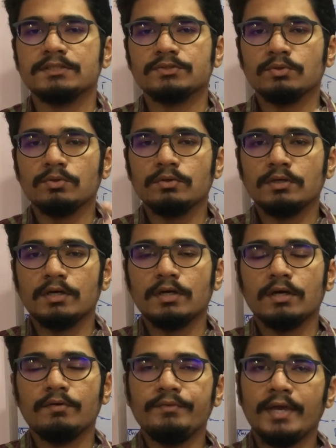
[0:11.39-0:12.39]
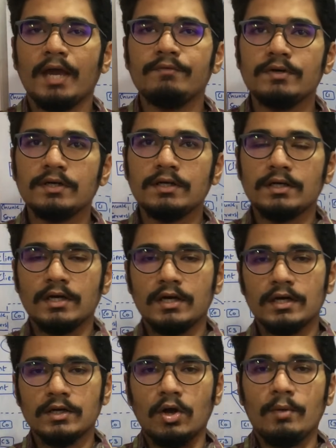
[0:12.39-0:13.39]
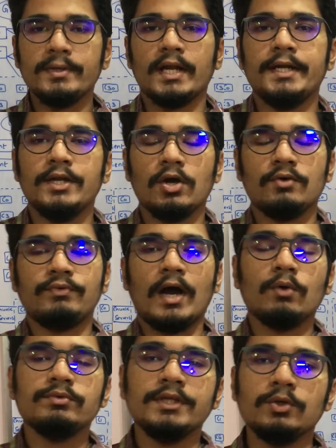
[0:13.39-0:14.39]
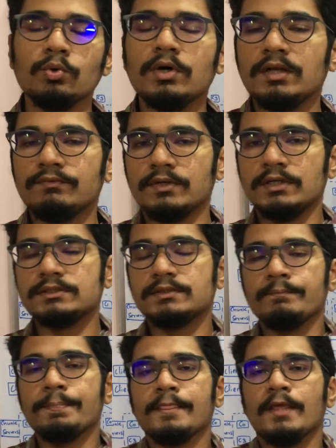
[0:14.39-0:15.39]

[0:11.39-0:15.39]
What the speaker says: So we have a common idea of how the Google works,